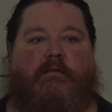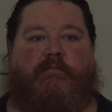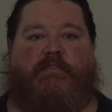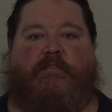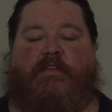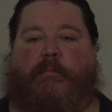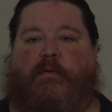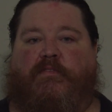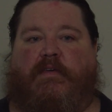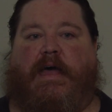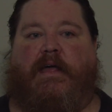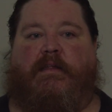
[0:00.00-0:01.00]

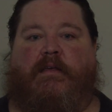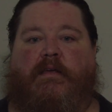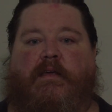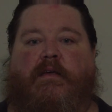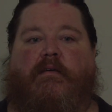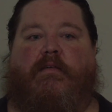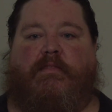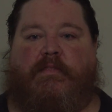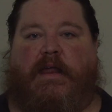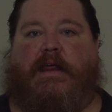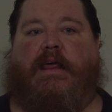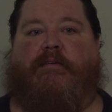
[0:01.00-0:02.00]
50%,
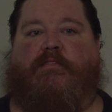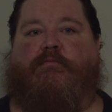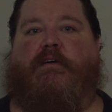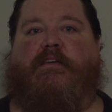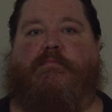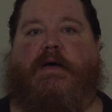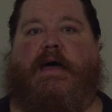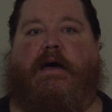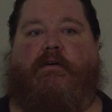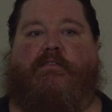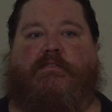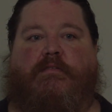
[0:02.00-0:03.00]
then I'd have to raise my
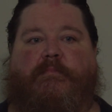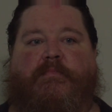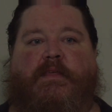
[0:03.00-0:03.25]
house.